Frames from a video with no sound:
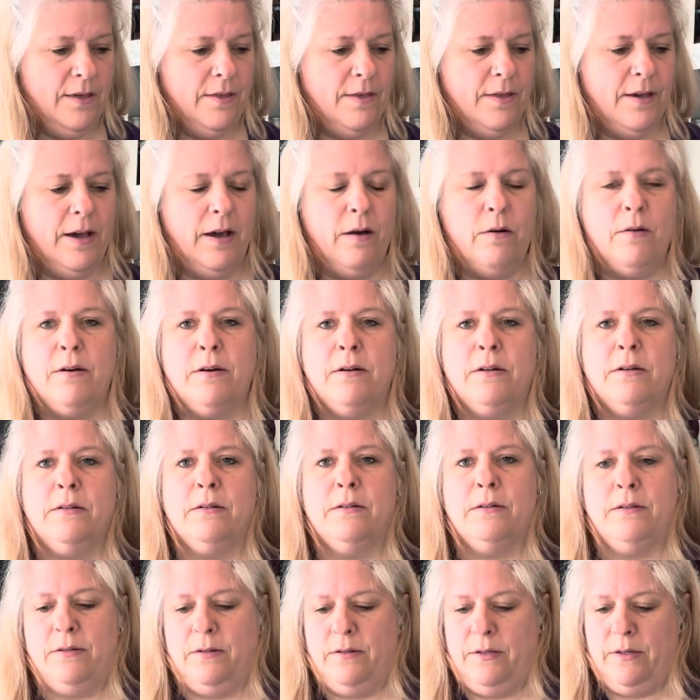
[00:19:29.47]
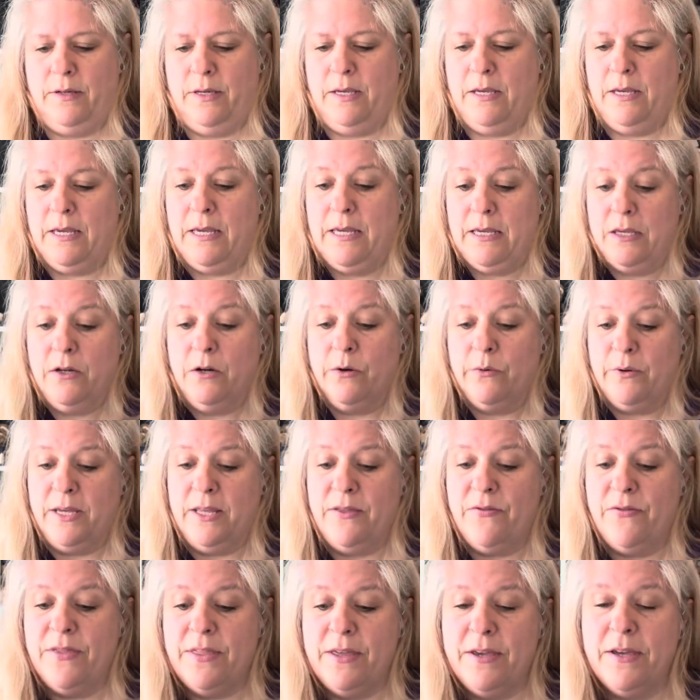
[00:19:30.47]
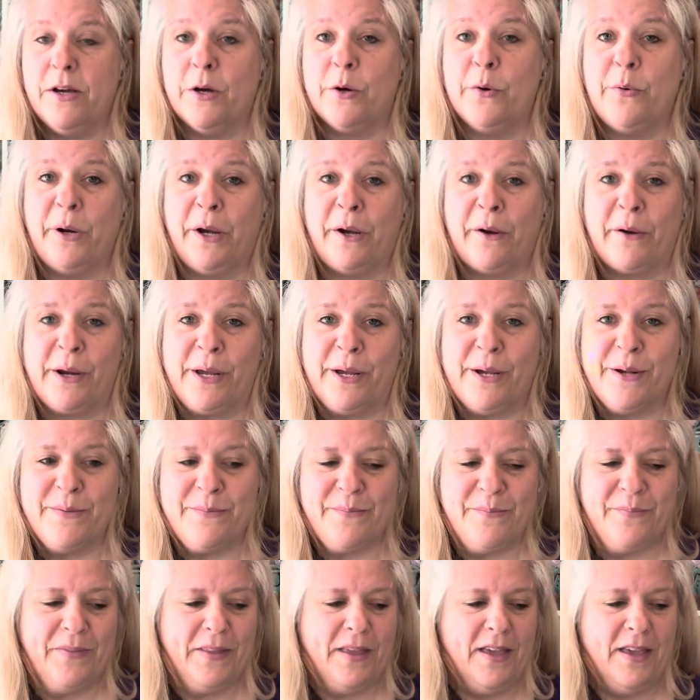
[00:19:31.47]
that, you know, in the aquarium.